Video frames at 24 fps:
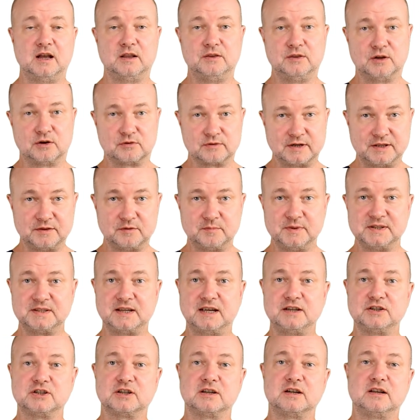no
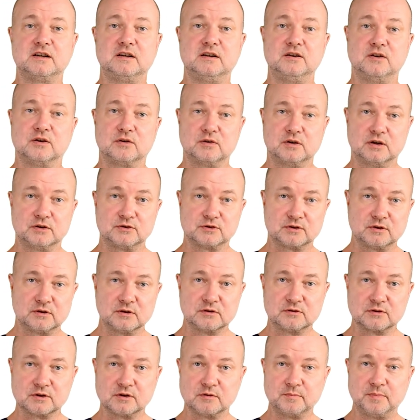randomization, no control
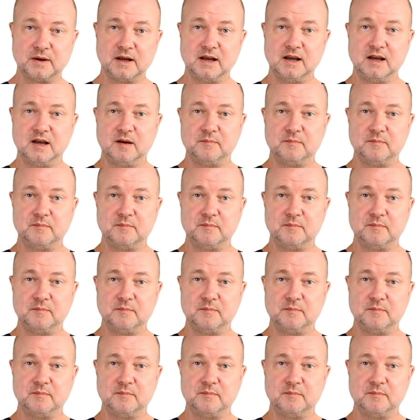group,